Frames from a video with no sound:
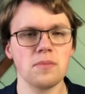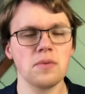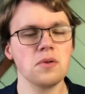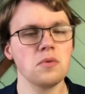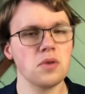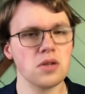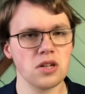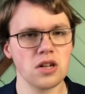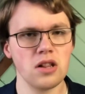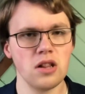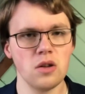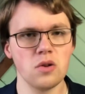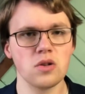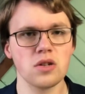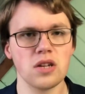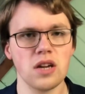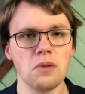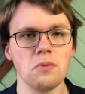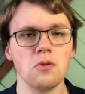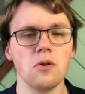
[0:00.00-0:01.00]
but it was a close
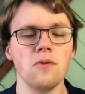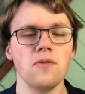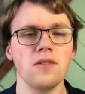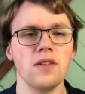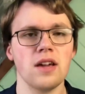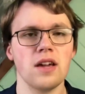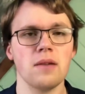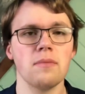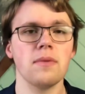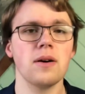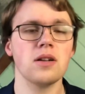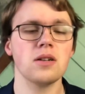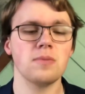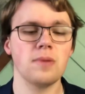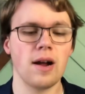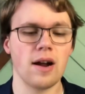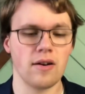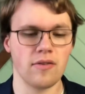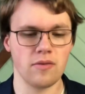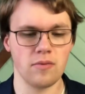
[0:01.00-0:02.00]
game. Hopefully, they can bounce
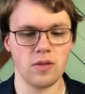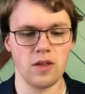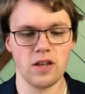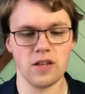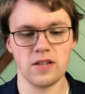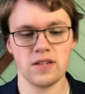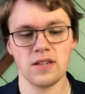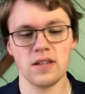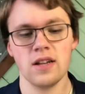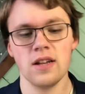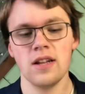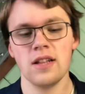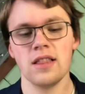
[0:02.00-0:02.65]
back from this.